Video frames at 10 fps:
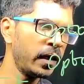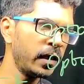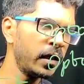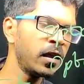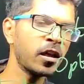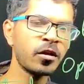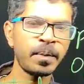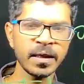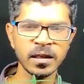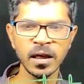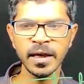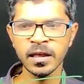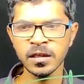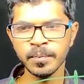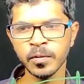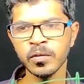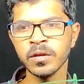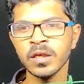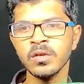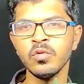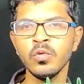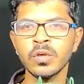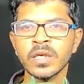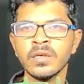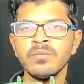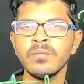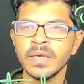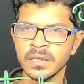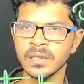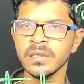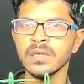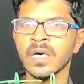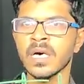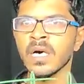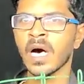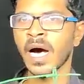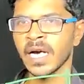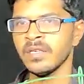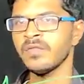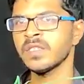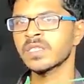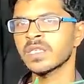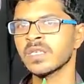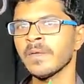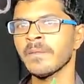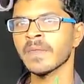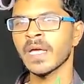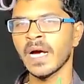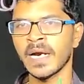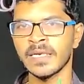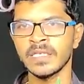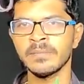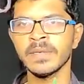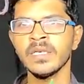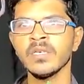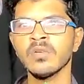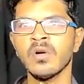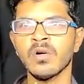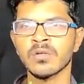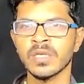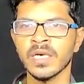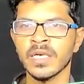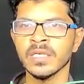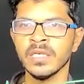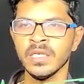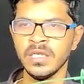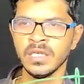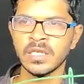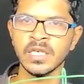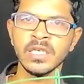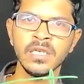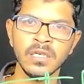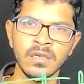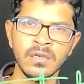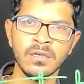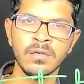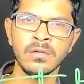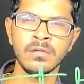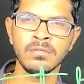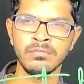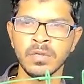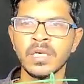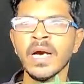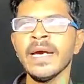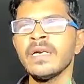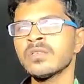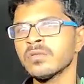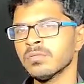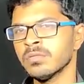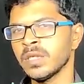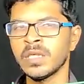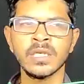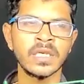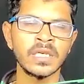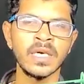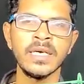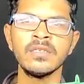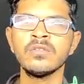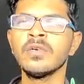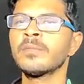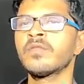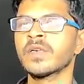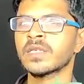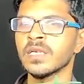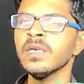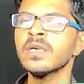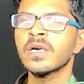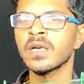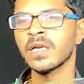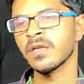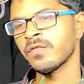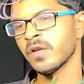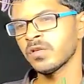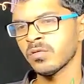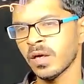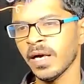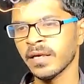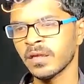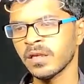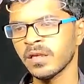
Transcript: is a specialized person who can measure the eye vision, and depending on that he can guide you. He can guide you a perfect lens for your eyes.